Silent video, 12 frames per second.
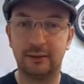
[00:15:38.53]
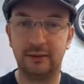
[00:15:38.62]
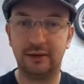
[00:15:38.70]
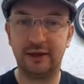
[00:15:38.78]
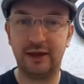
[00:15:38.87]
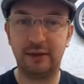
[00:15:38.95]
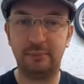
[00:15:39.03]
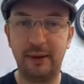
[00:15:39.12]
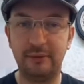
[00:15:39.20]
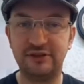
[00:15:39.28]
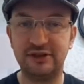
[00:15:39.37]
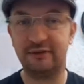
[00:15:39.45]
you get a
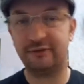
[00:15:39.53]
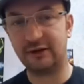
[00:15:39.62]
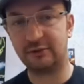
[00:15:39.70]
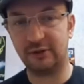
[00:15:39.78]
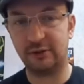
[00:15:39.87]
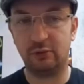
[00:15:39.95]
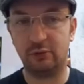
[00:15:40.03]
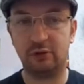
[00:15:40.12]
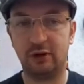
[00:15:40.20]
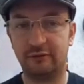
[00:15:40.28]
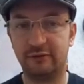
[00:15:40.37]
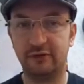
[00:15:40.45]
bouncing effect when you walk
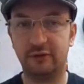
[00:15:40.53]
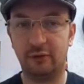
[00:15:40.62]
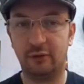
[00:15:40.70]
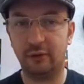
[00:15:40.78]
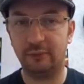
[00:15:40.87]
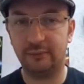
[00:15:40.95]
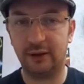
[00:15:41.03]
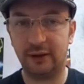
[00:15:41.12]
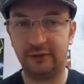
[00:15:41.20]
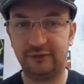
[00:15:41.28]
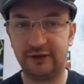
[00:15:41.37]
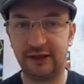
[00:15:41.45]
off the door, and
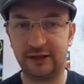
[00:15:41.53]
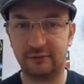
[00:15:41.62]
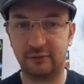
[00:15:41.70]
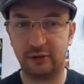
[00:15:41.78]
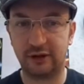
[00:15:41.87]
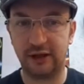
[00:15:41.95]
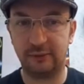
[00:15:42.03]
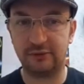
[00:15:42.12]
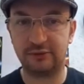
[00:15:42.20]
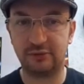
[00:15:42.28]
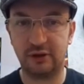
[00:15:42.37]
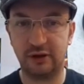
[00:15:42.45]
if you click the right key,
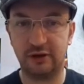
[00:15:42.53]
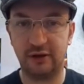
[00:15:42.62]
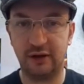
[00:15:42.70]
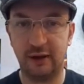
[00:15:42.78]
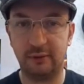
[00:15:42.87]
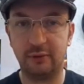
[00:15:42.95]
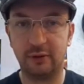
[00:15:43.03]
which we're going to do now,